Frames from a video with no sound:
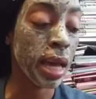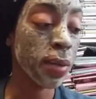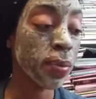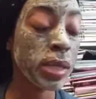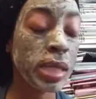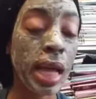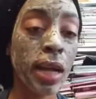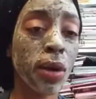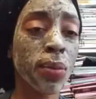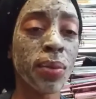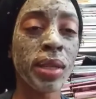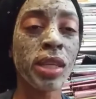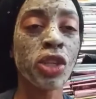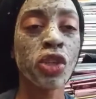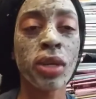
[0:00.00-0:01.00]
it was like a
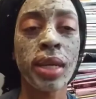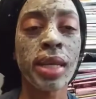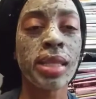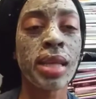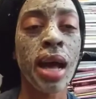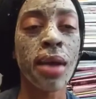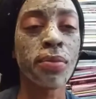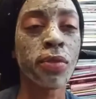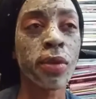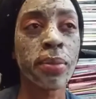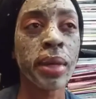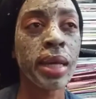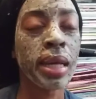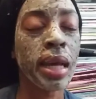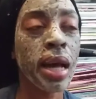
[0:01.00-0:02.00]
really tricky time for
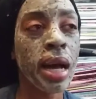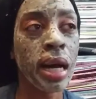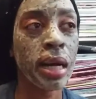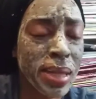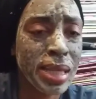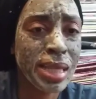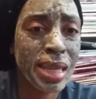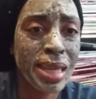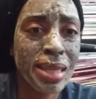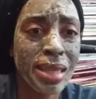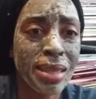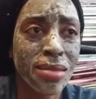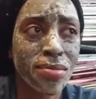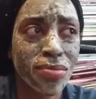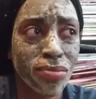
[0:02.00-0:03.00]
me. Maybe
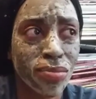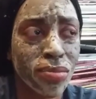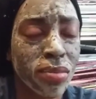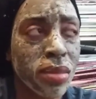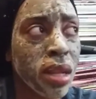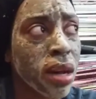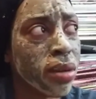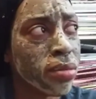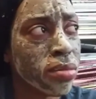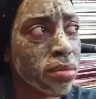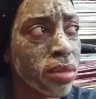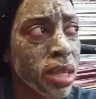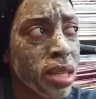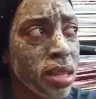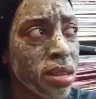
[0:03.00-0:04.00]
10
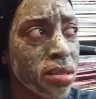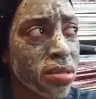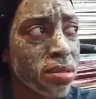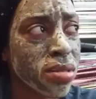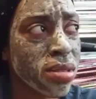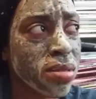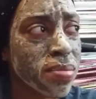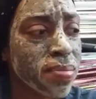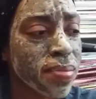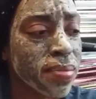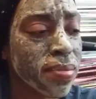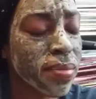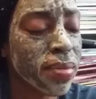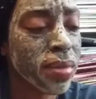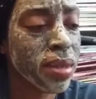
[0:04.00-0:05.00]
years?
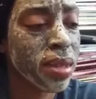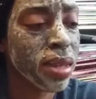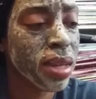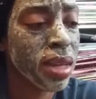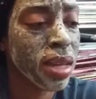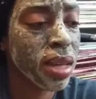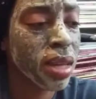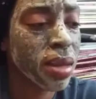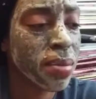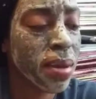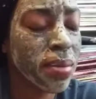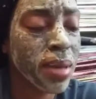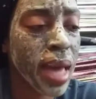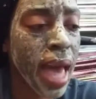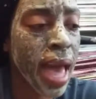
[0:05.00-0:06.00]

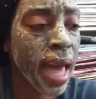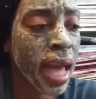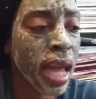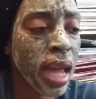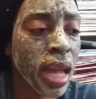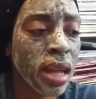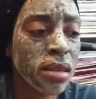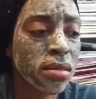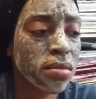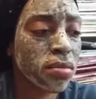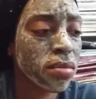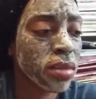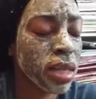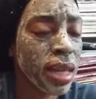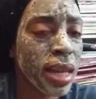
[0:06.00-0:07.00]
Maybe 8
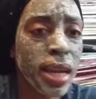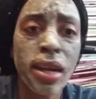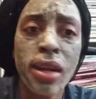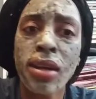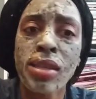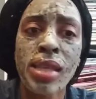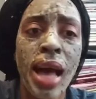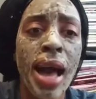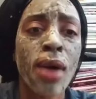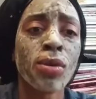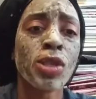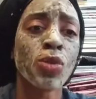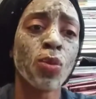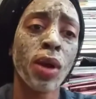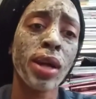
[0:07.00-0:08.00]
years I
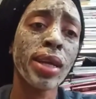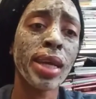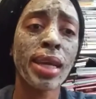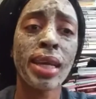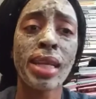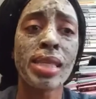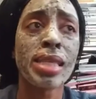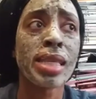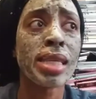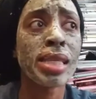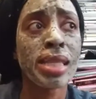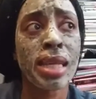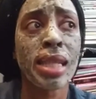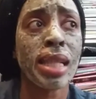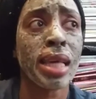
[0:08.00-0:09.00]
was working
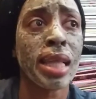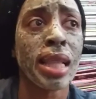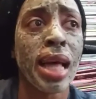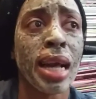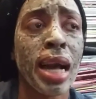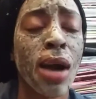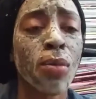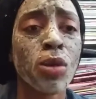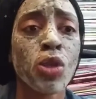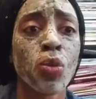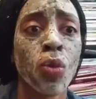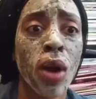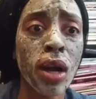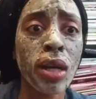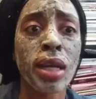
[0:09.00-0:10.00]
consistently. Like I was
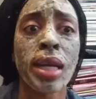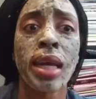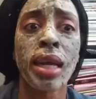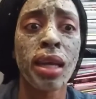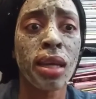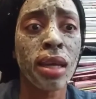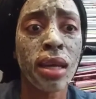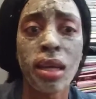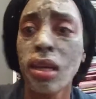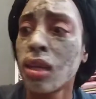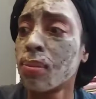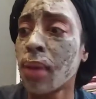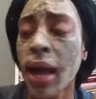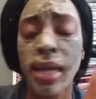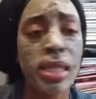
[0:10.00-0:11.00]
working
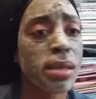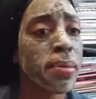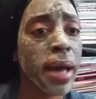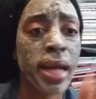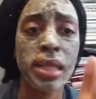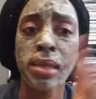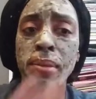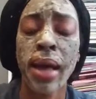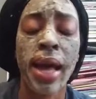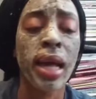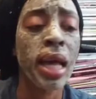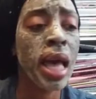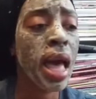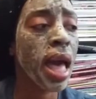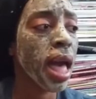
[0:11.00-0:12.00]
back to back to
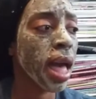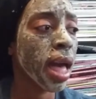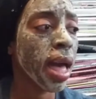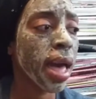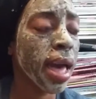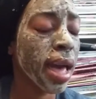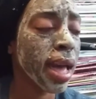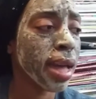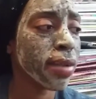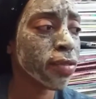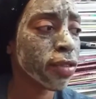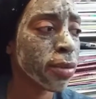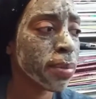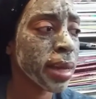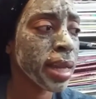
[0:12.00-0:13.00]
back. And
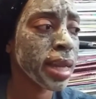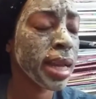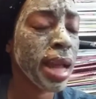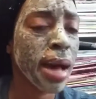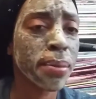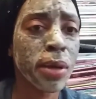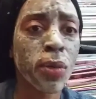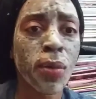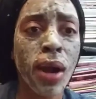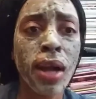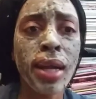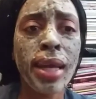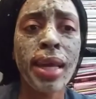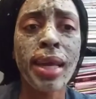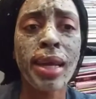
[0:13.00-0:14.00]
for me to not be
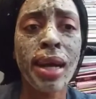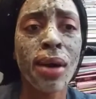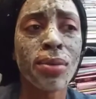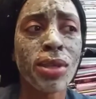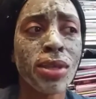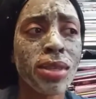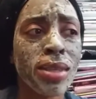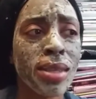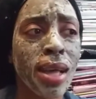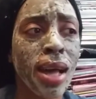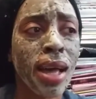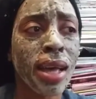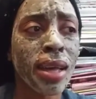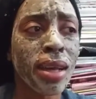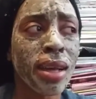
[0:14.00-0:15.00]
working, I was just
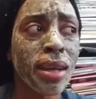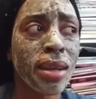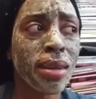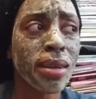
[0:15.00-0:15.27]
like,